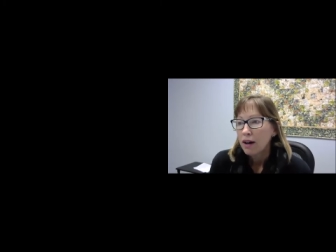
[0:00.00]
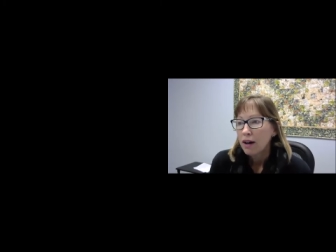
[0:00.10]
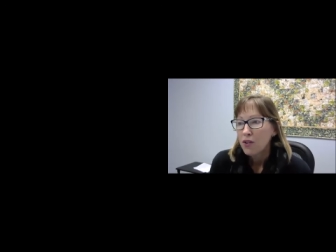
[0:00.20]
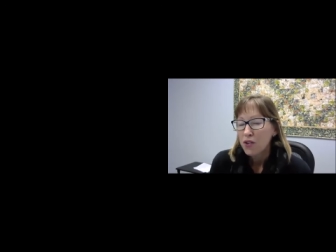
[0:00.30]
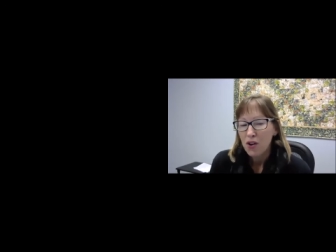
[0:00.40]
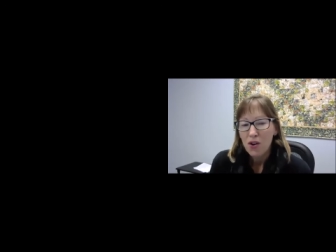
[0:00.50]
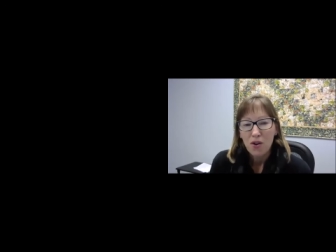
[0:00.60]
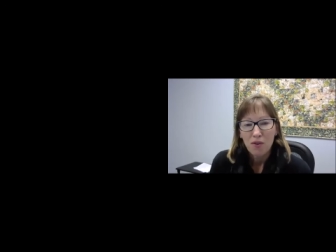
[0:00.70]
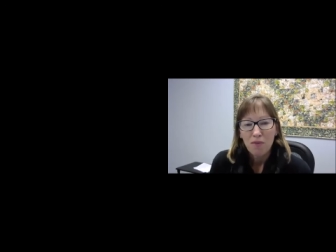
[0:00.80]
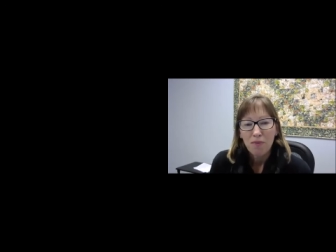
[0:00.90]

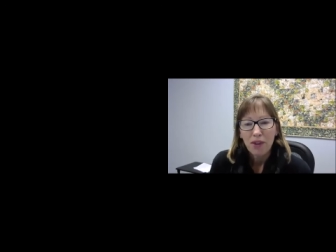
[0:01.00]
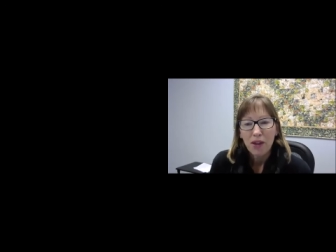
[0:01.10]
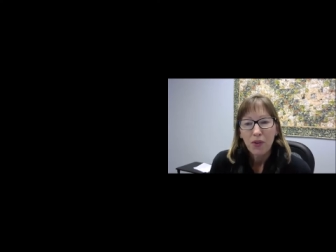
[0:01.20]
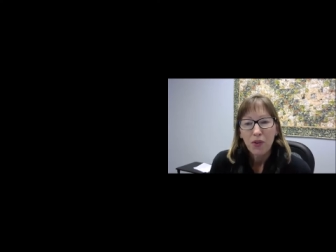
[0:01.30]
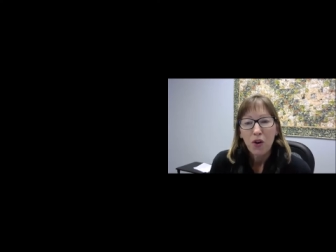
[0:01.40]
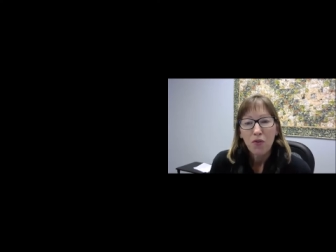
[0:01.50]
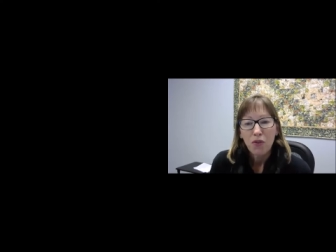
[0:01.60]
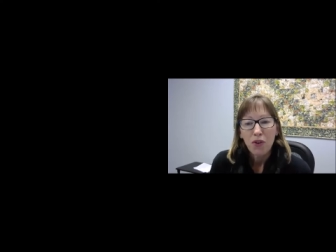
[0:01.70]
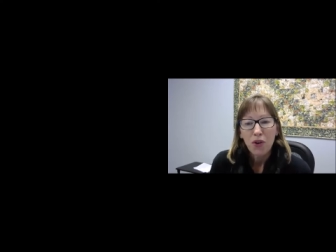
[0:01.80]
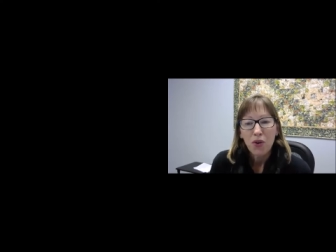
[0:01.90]
So that's an
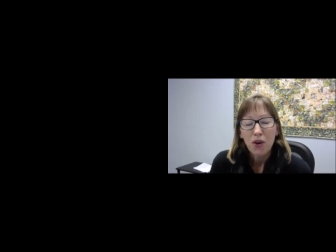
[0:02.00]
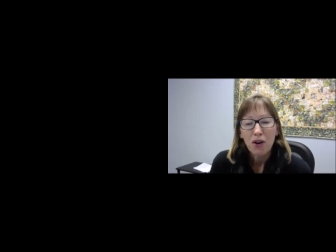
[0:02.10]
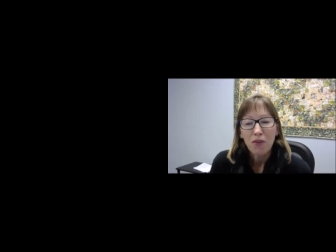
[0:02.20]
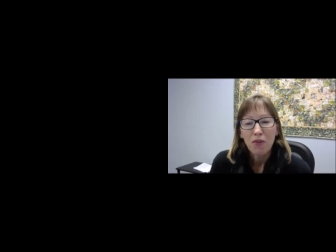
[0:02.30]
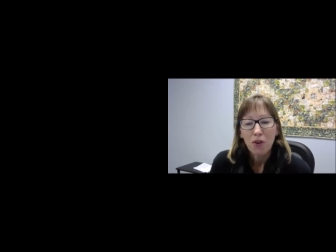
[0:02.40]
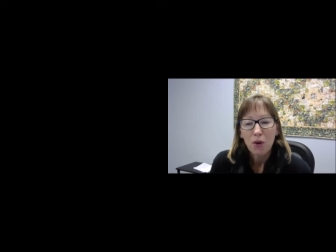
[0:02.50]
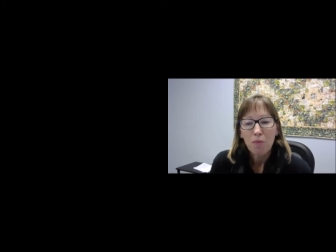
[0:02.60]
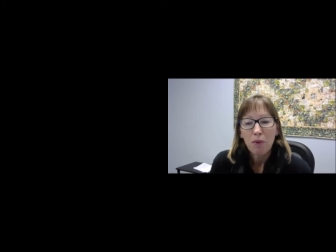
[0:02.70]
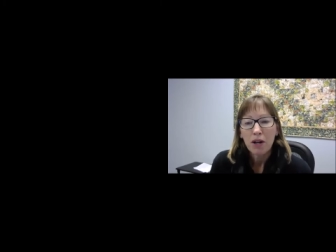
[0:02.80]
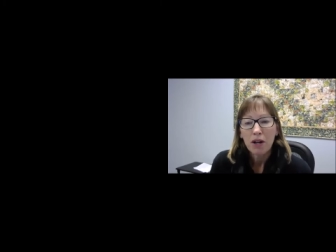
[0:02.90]
overview of
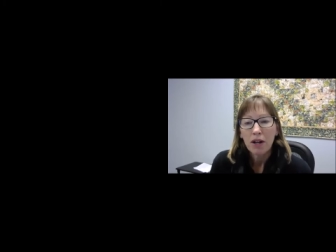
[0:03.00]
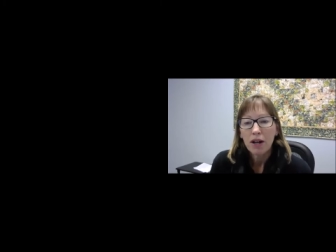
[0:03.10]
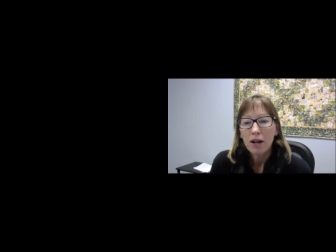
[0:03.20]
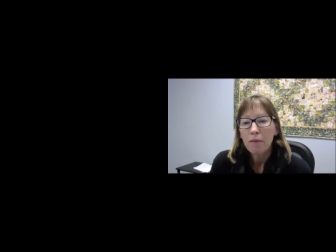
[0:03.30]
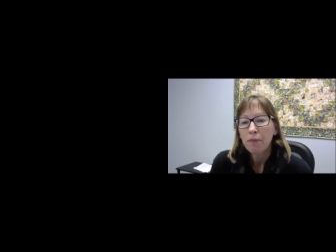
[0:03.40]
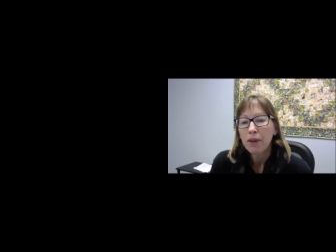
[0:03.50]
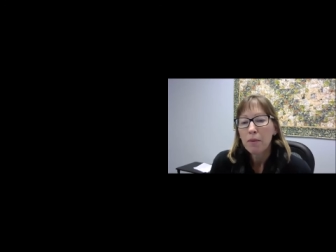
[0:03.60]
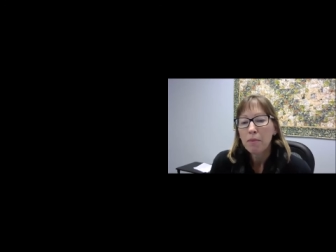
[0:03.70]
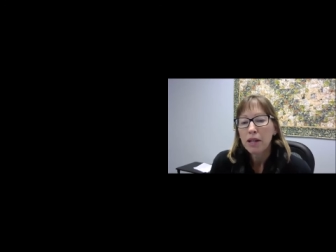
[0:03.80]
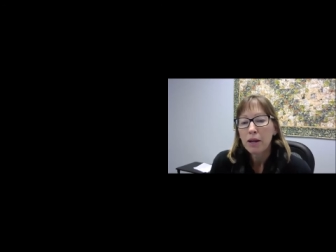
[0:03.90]
FERPA.
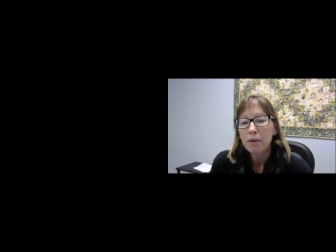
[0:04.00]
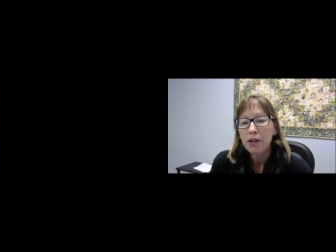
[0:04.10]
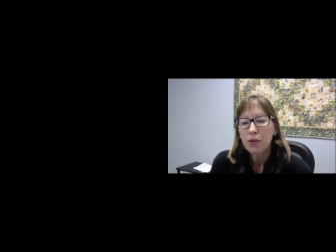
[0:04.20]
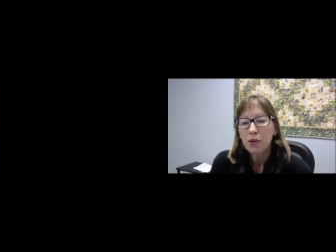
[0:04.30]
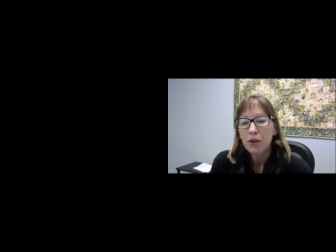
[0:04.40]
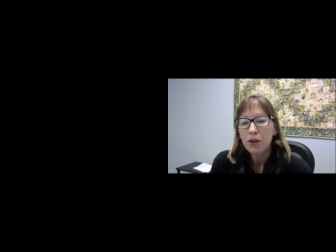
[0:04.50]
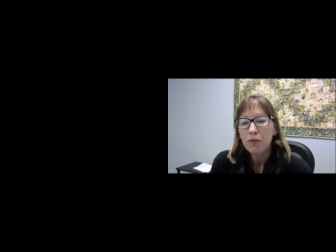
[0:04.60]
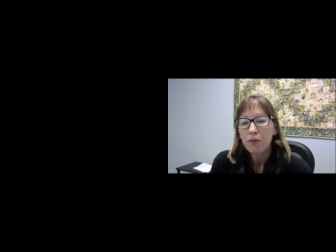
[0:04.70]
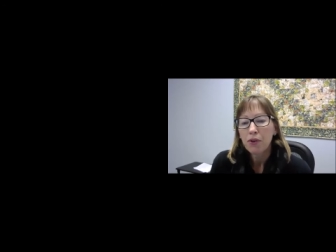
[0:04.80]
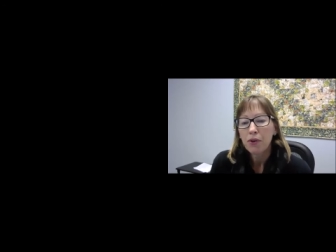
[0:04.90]
Emily, I'm not sure
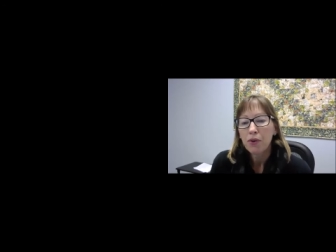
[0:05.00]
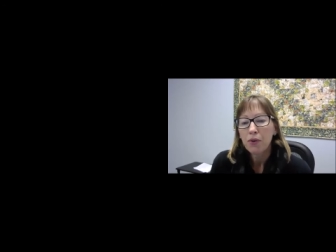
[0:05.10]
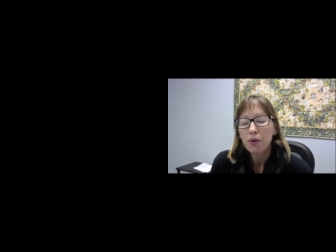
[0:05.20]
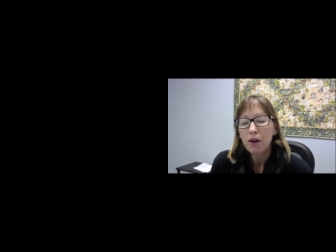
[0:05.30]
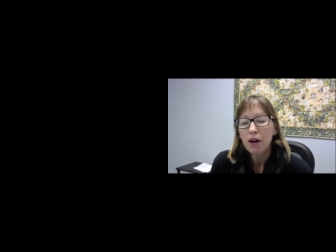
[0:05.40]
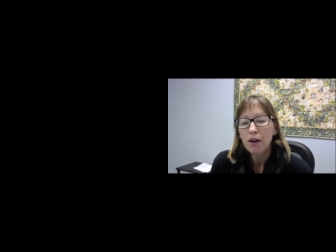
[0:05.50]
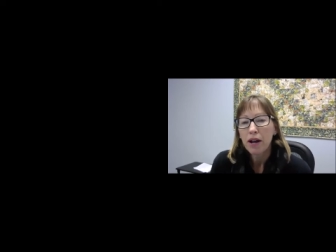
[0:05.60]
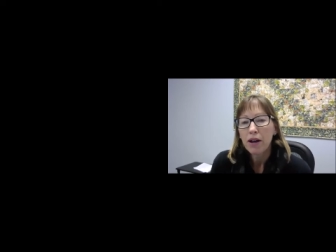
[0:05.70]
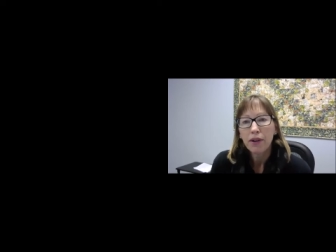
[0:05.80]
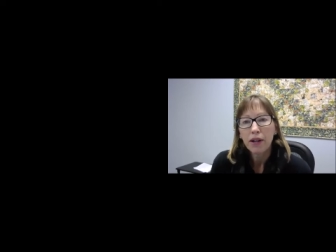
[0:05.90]
if you are
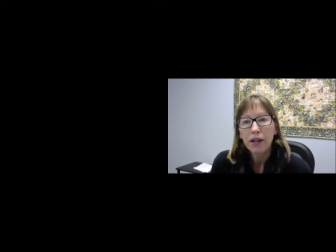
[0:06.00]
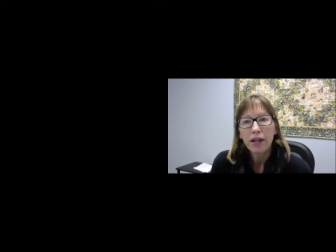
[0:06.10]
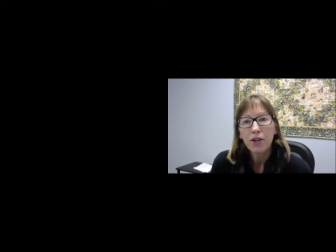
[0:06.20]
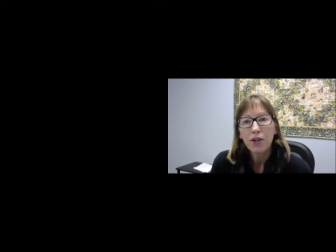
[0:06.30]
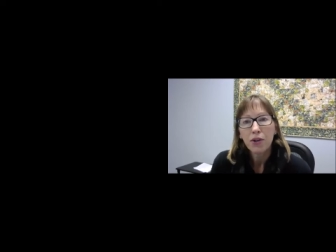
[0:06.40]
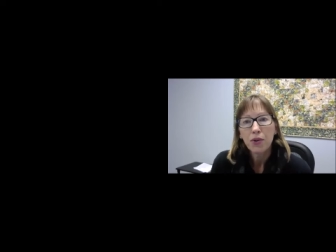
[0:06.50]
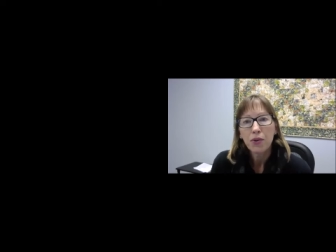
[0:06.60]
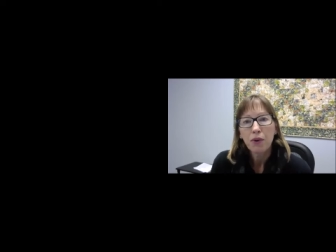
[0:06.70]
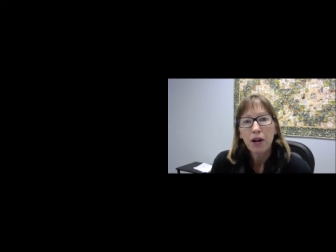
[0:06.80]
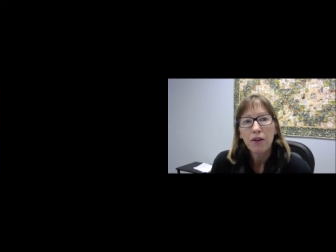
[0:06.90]
having any issues
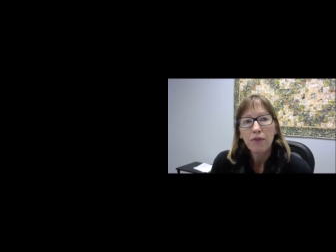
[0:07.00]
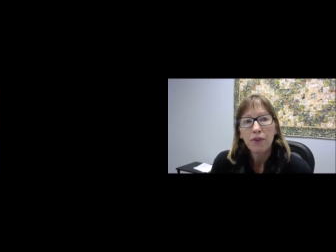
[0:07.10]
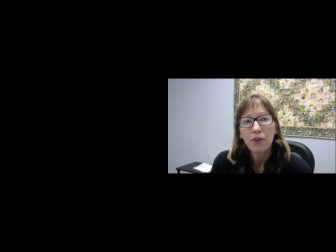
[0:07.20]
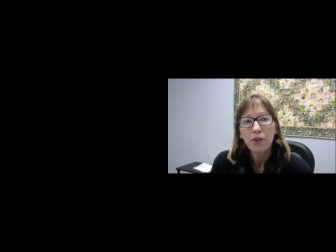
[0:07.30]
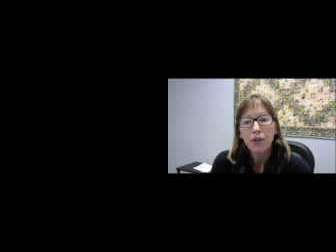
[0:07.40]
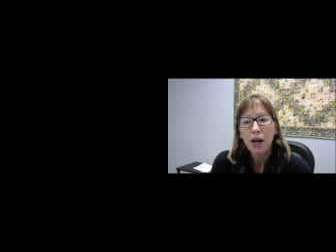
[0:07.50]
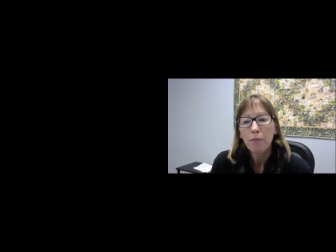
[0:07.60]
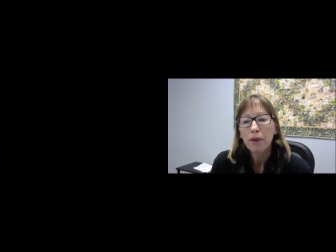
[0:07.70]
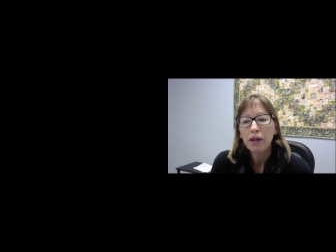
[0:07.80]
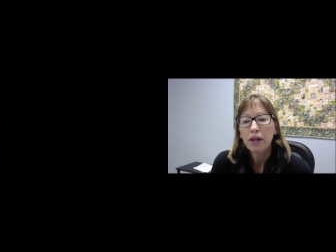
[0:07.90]
around this
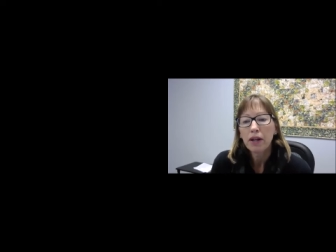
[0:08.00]
topic.